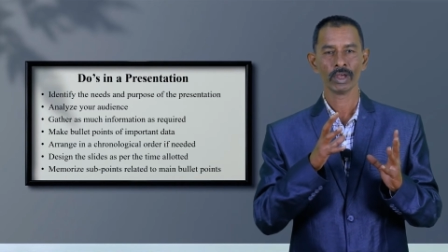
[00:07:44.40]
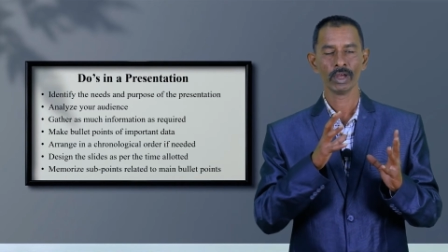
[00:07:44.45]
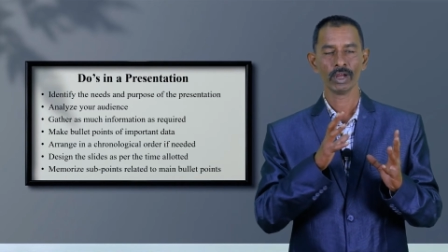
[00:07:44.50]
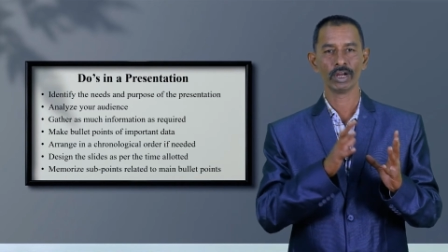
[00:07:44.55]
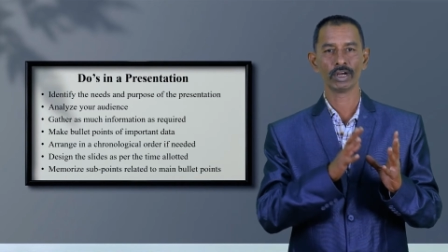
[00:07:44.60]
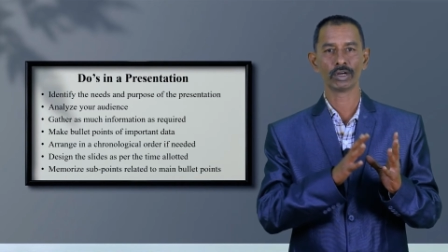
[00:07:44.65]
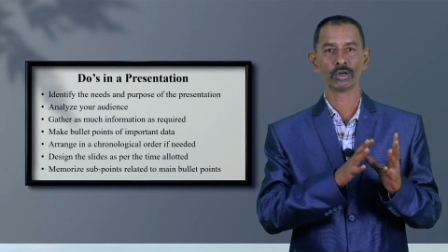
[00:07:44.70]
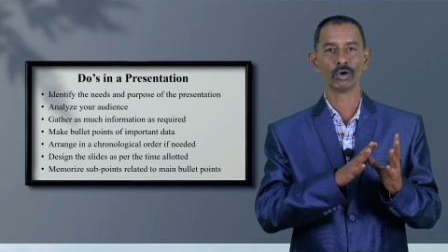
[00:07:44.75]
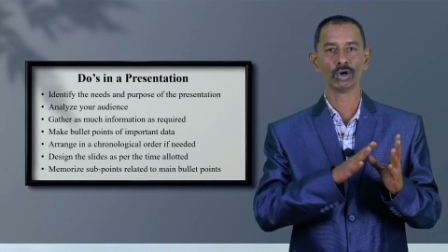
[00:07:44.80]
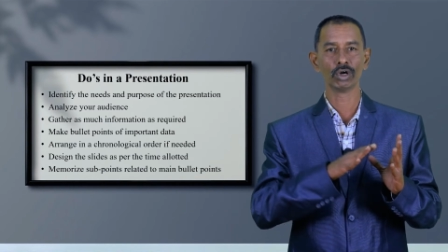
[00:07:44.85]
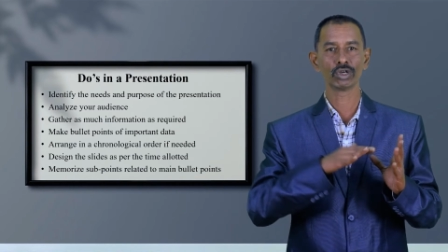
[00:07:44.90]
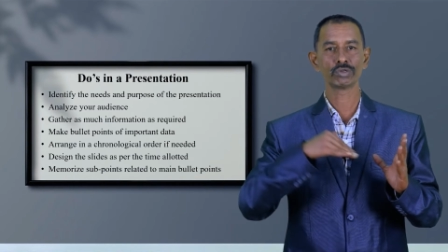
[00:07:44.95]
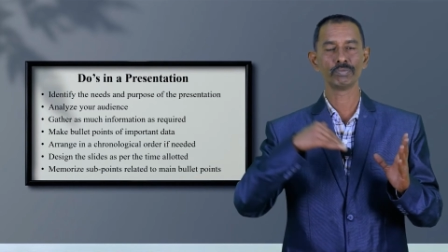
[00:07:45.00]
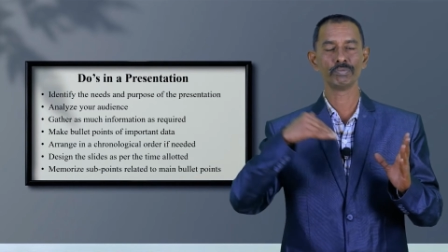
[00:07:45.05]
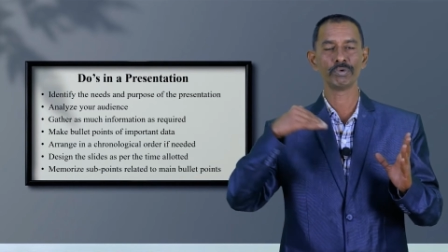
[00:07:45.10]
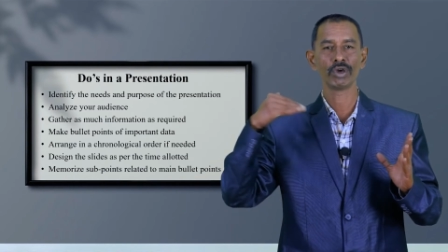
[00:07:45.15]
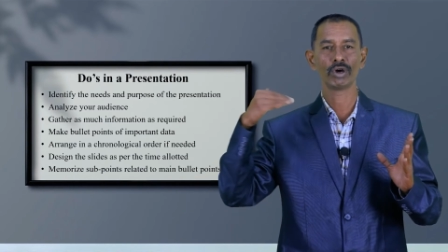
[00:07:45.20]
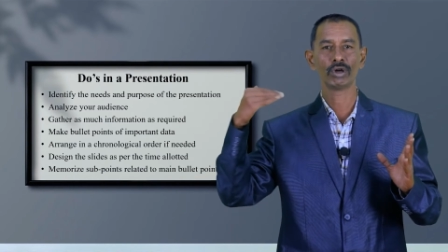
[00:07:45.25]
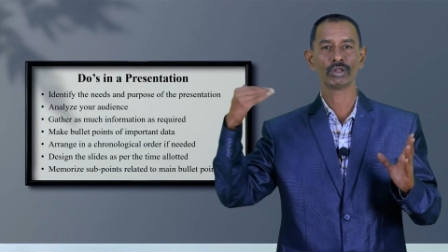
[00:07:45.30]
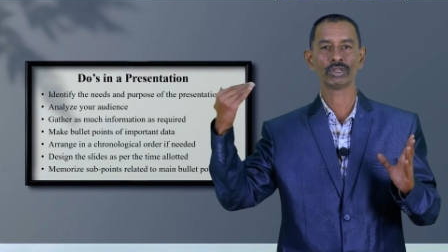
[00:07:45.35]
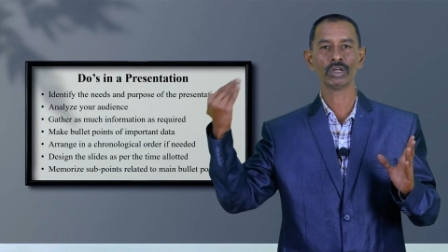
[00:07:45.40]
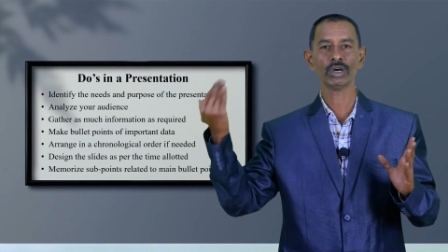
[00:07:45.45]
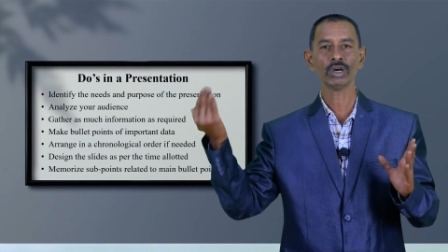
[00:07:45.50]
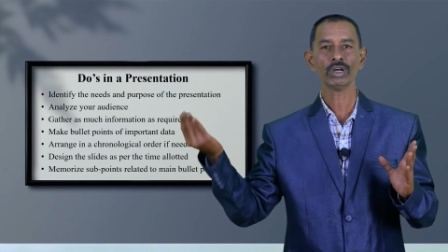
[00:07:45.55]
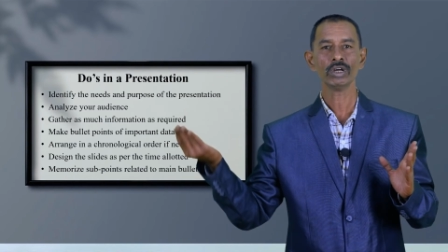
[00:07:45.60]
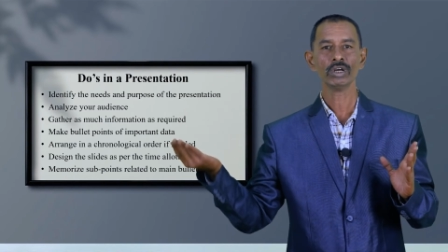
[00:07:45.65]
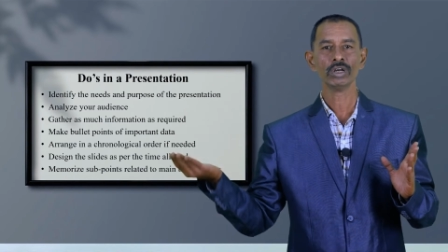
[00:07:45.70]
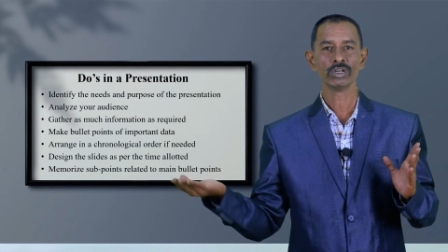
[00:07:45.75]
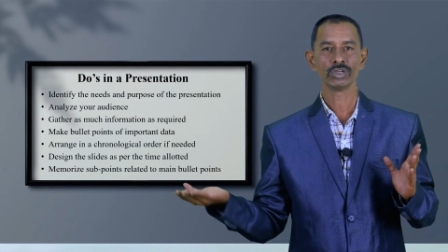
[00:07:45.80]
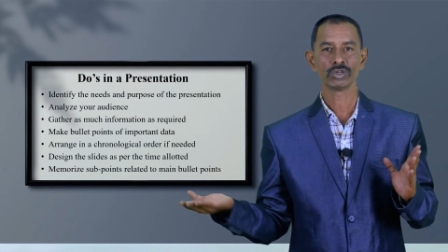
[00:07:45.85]
it goes beyond the
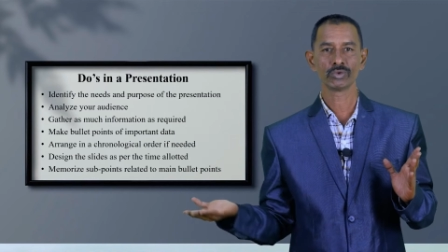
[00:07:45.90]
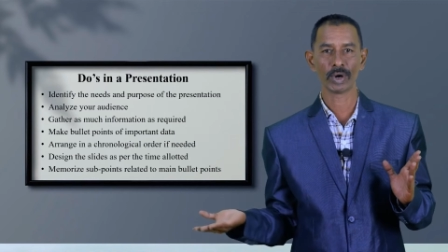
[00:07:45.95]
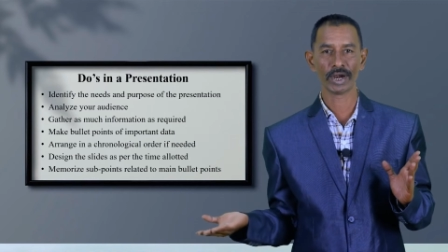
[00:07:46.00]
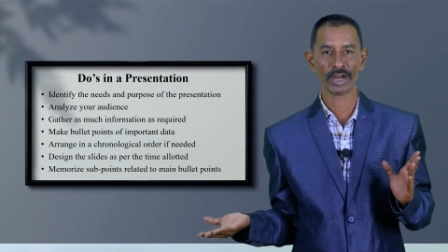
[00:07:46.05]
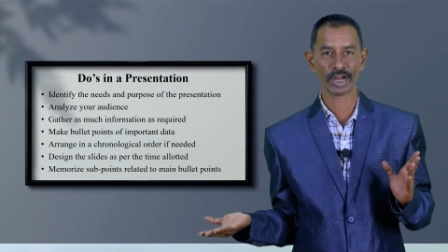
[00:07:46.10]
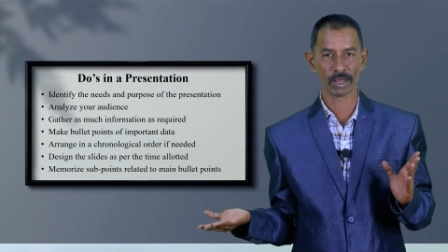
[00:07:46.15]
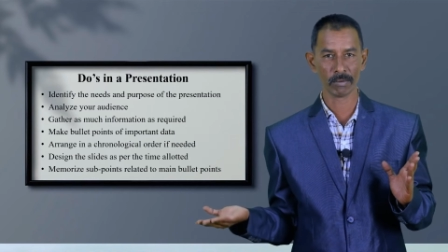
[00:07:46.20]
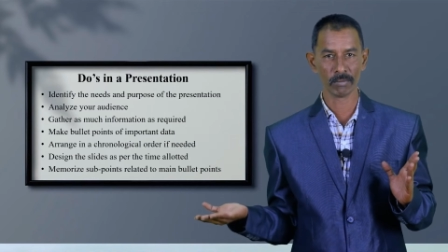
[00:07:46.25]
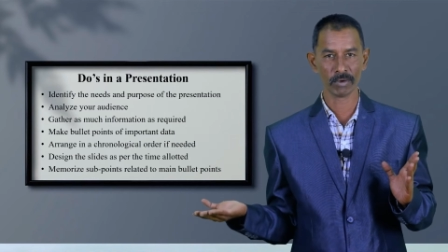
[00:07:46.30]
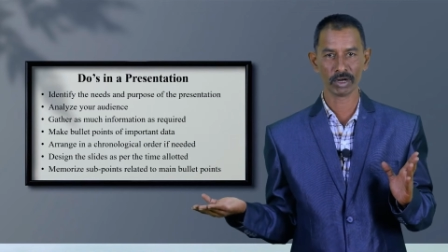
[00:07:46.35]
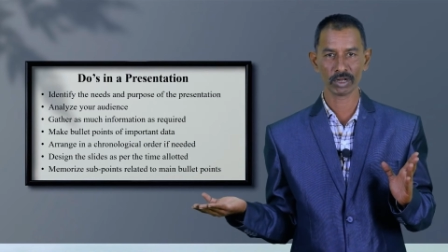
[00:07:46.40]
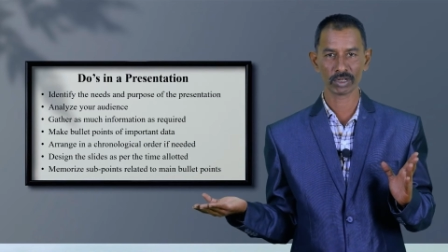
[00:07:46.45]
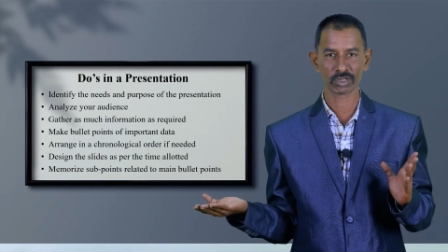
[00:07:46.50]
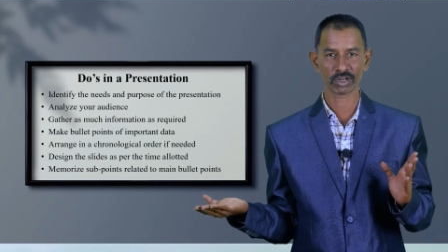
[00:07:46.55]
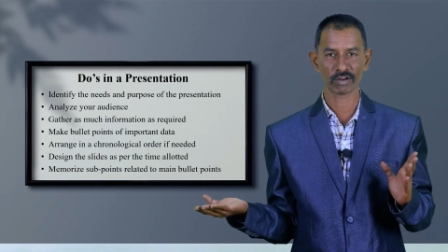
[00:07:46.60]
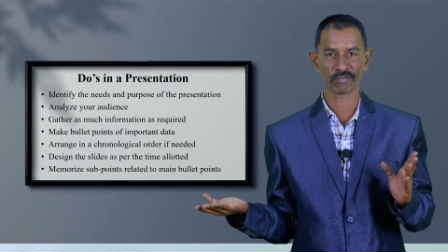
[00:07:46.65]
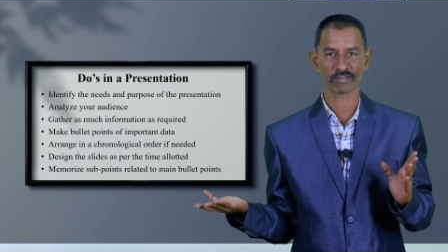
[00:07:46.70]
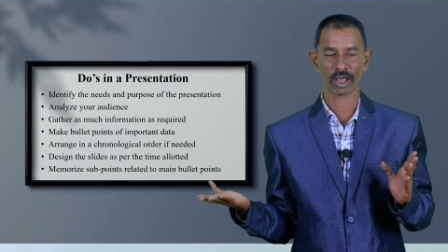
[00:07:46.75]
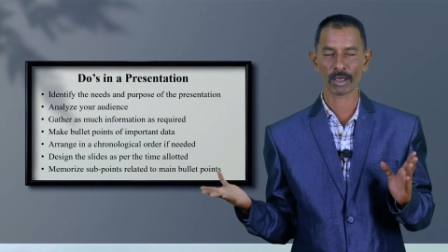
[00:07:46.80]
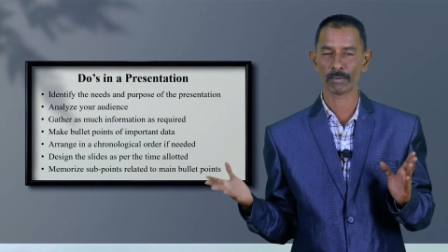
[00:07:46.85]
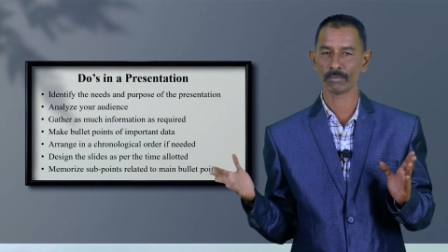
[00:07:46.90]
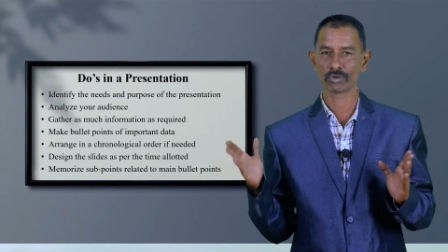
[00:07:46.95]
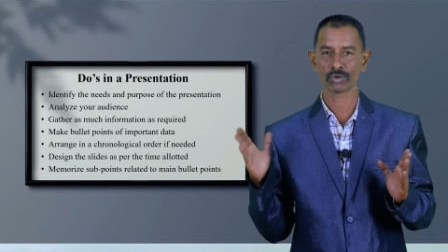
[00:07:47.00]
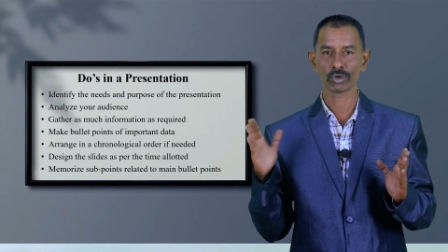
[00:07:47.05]
20 minutes of time.